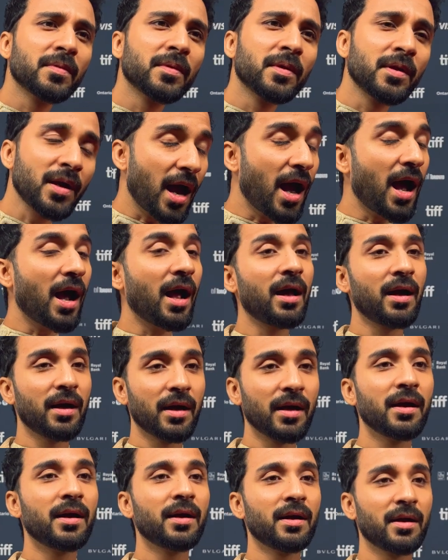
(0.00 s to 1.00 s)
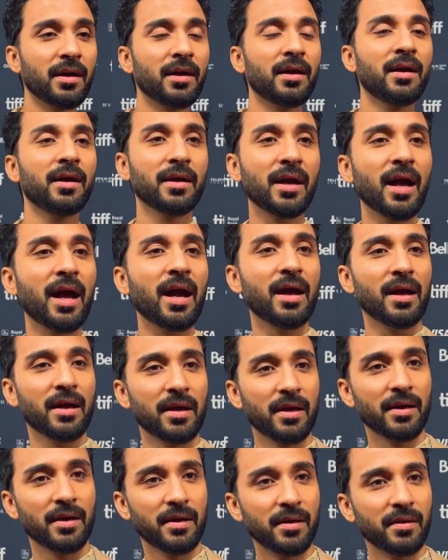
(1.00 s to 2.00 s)
And like how he
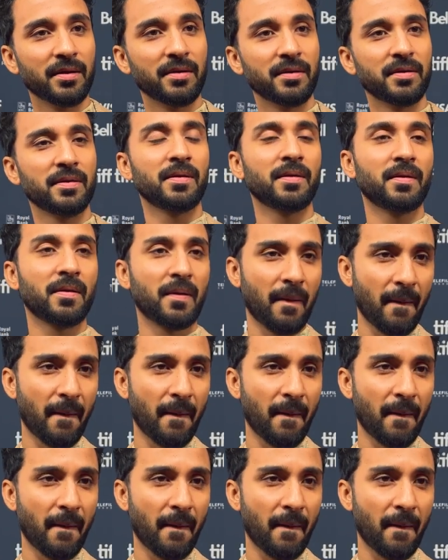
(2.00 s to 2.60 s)
wants to like